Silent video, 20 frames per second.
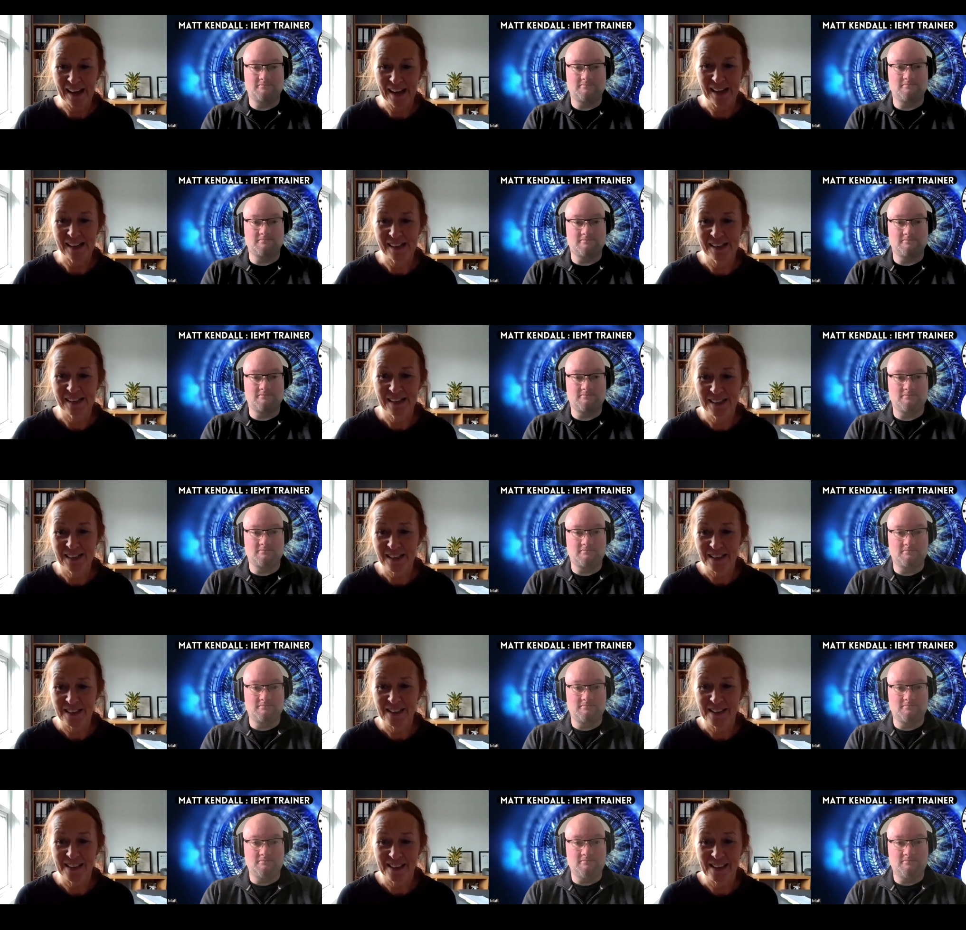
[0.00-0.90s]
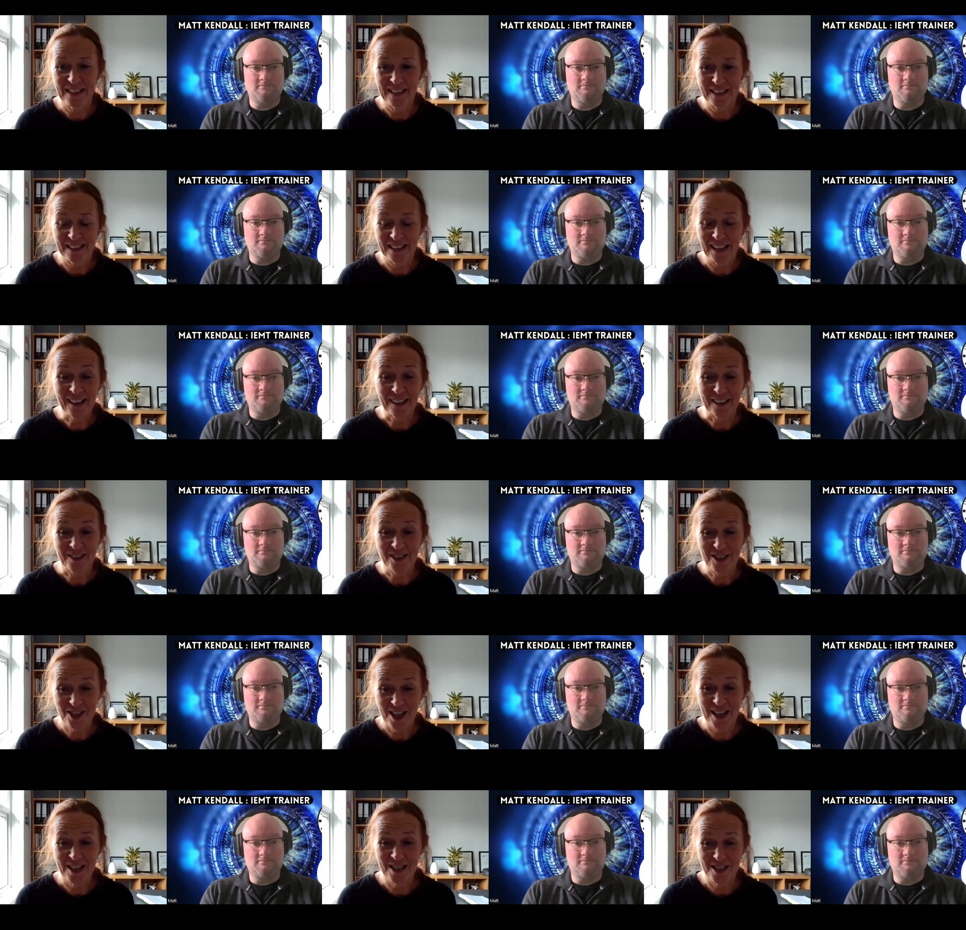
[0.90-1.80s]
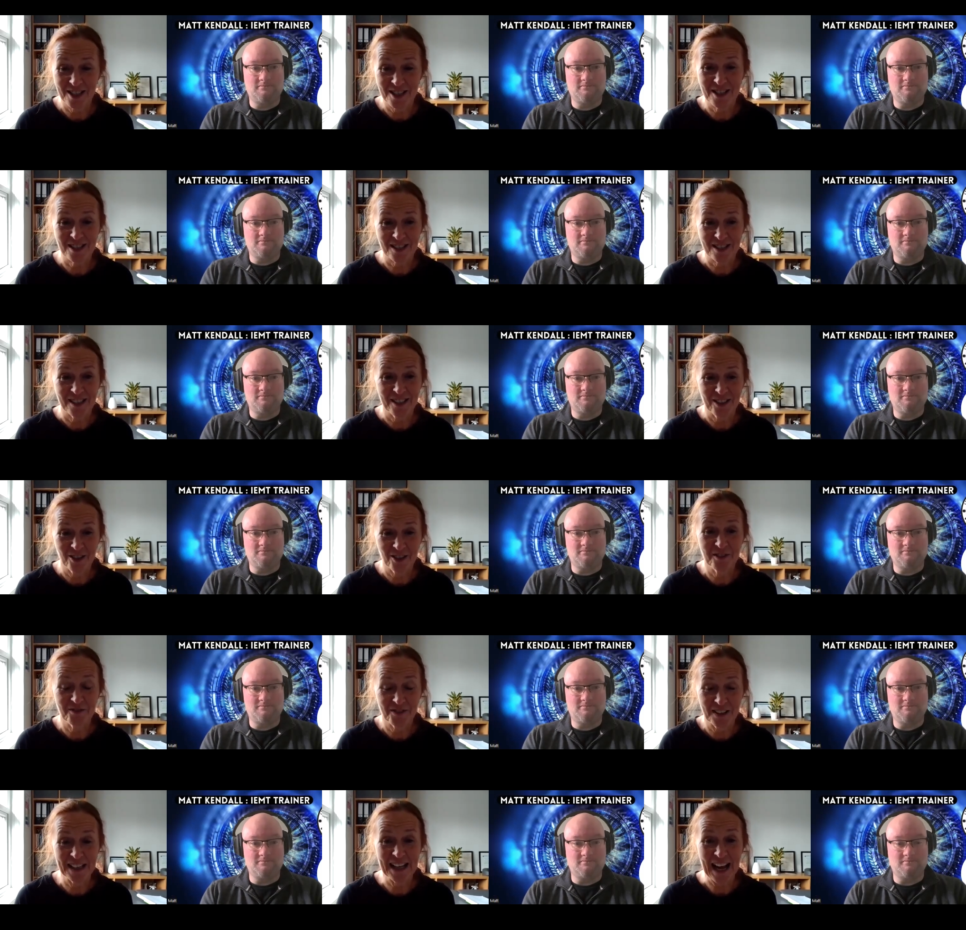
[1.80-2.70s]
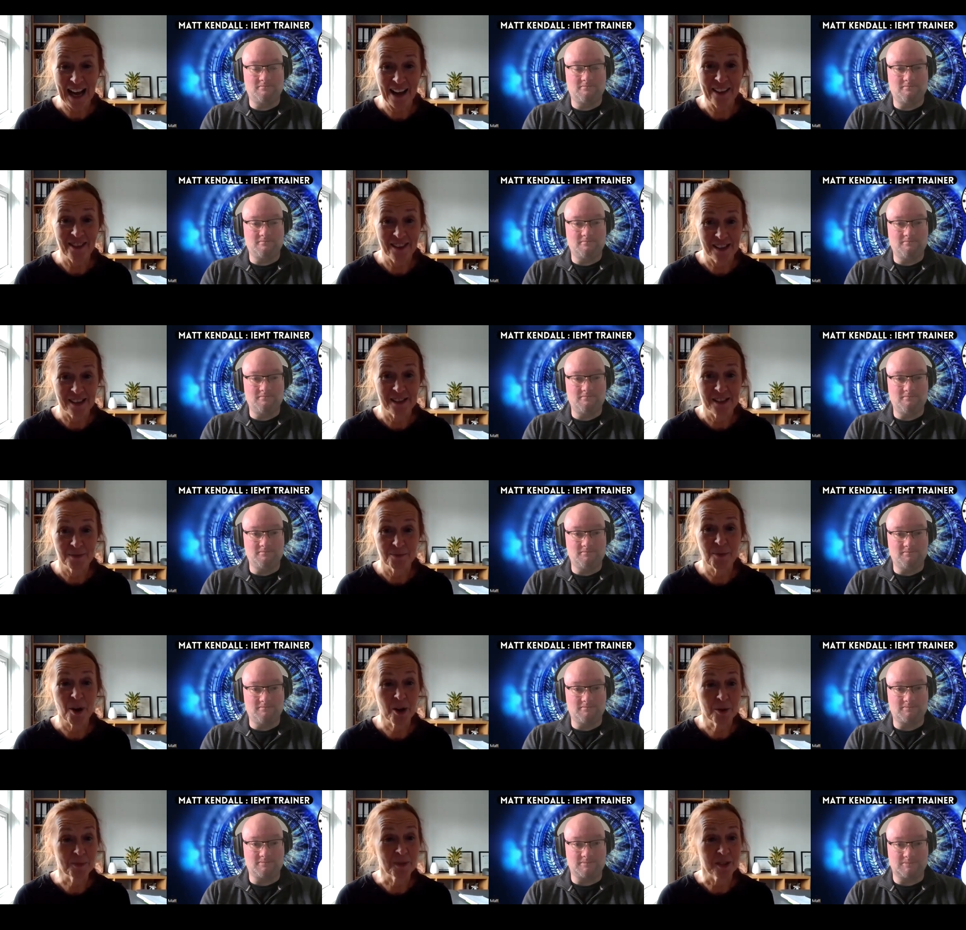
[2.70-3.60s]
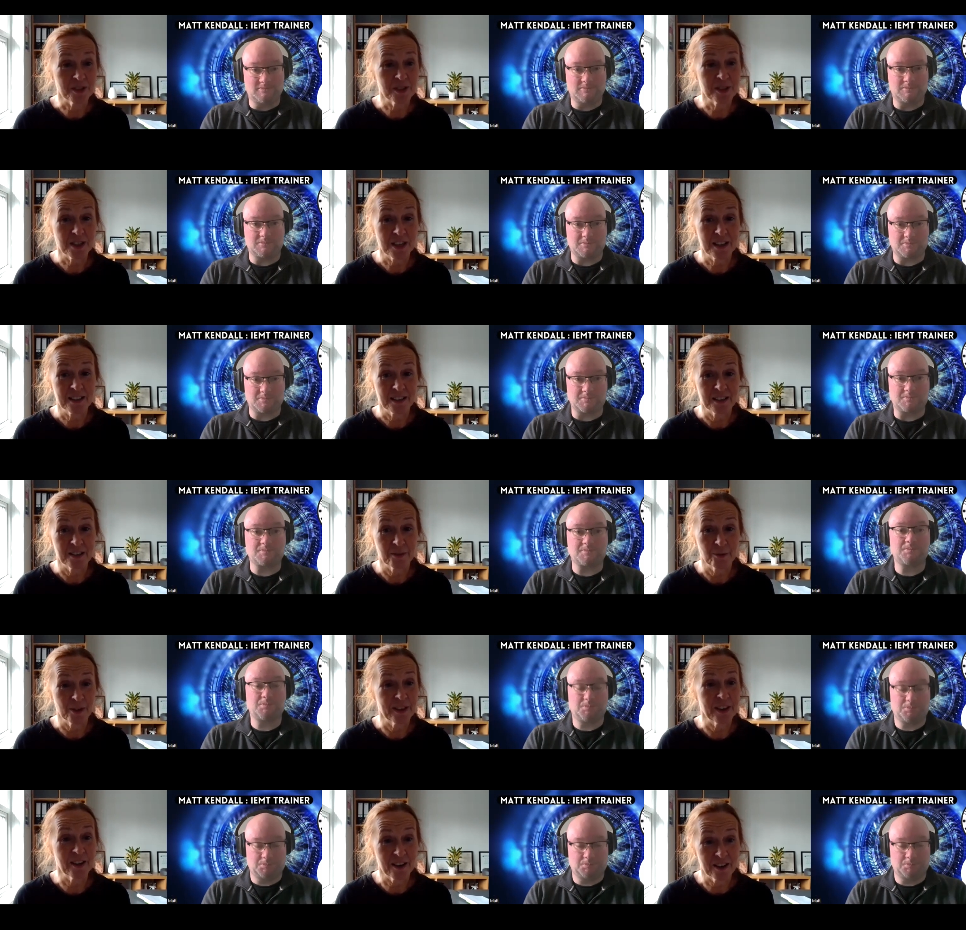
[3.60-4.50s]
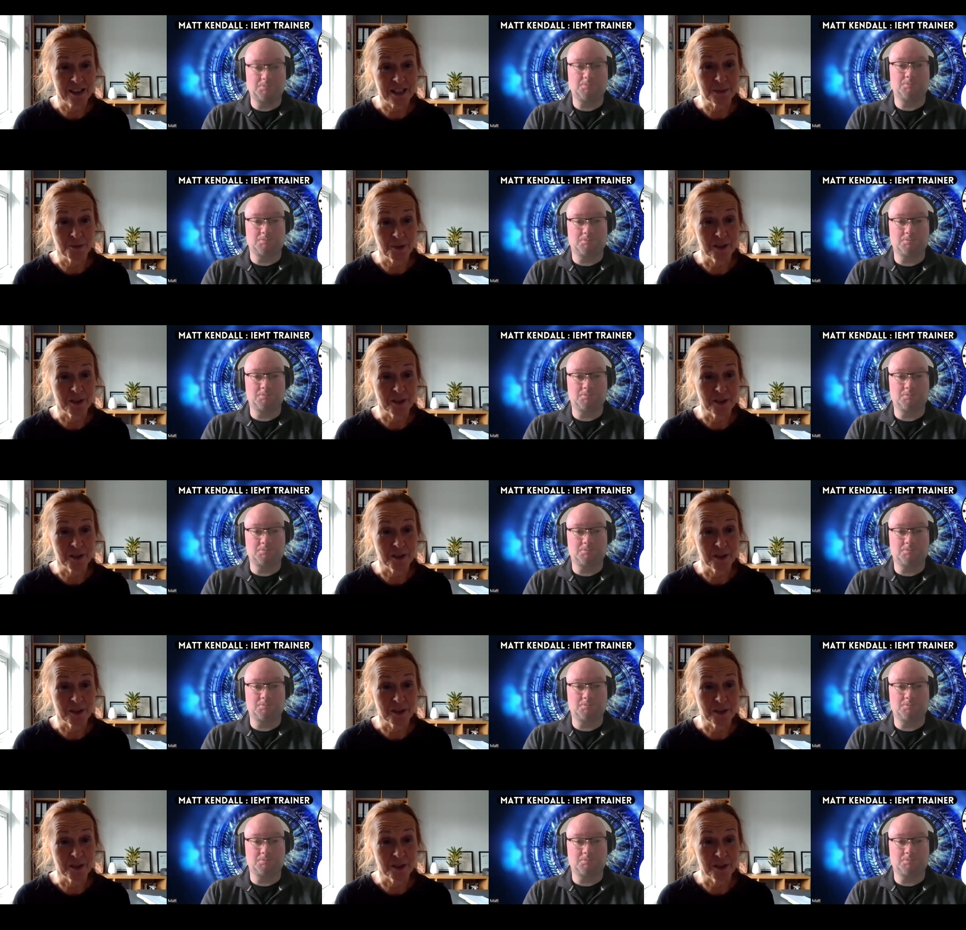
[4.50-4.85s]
Speaker 1: And yeah, the changes you can feel it at the moment with the eyes